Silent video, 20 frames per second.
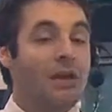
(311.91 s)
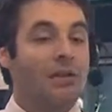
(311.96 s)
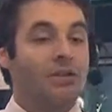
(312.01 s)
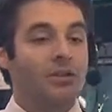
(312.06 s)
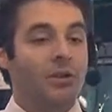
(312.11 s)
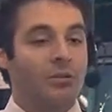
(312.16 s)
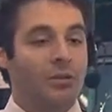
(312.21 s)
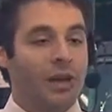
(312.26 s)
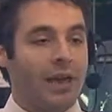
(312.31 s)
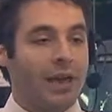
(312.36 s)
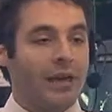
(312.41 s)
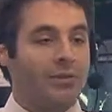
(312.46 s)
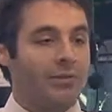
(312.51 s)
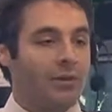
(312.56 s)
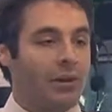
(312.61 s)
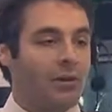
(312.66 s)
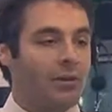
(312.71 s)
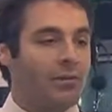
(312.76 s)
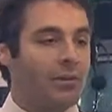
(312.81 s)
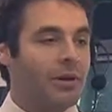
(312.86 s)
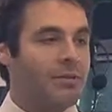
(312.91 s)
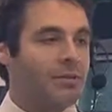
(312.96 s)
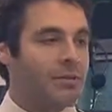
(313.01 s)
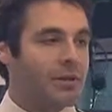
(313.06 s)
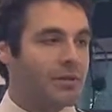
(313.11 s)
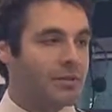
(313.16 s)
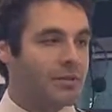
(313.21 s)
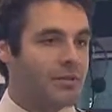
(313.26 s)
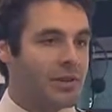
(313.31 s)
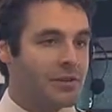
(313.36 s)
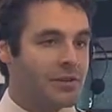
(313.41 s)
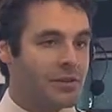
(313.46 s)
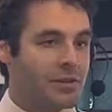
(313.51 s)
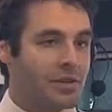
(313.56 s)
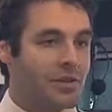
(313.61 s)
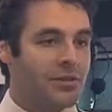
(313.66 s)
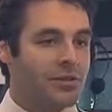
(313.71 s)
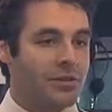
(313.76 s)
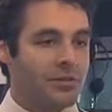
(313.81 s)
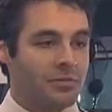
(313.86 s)
So we have, we have teams of
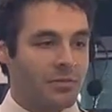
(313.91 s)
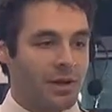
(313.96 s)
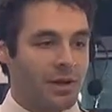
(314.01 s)
engineers as